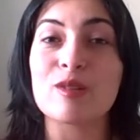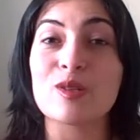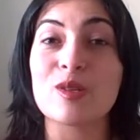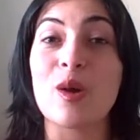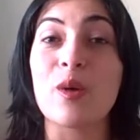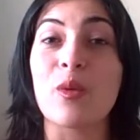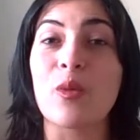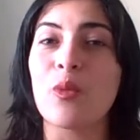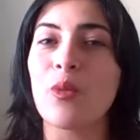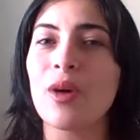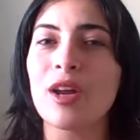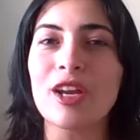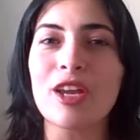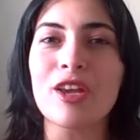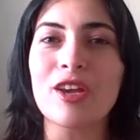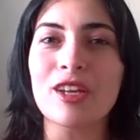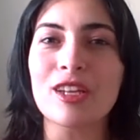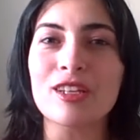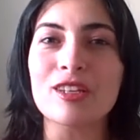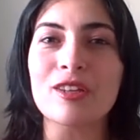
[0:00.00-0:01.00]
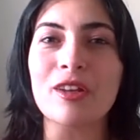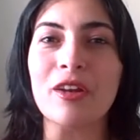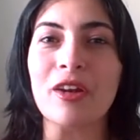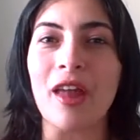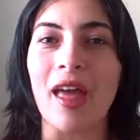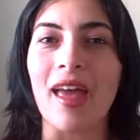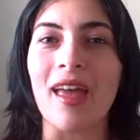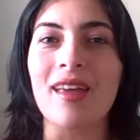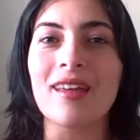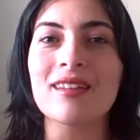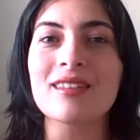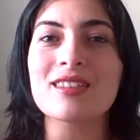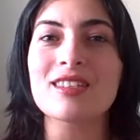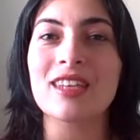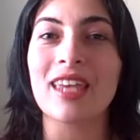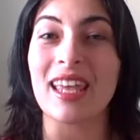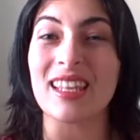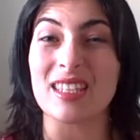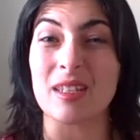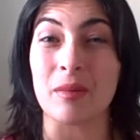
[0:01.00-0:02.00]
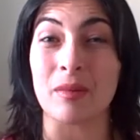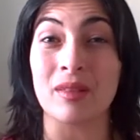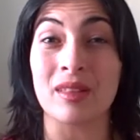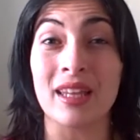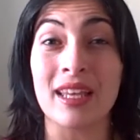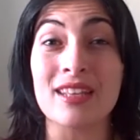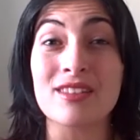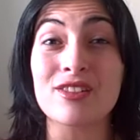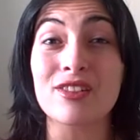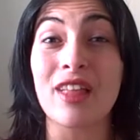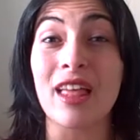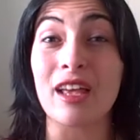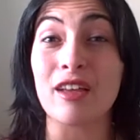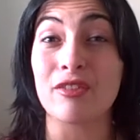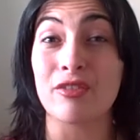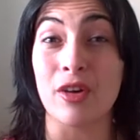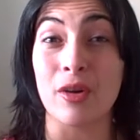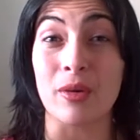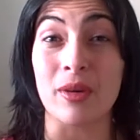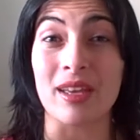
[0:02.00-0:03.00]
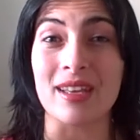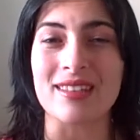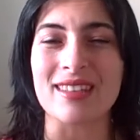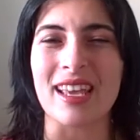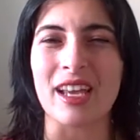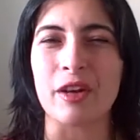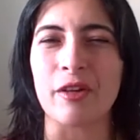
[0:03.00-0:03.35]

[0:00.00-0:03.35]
So what are you going to do today to get some laser-like focus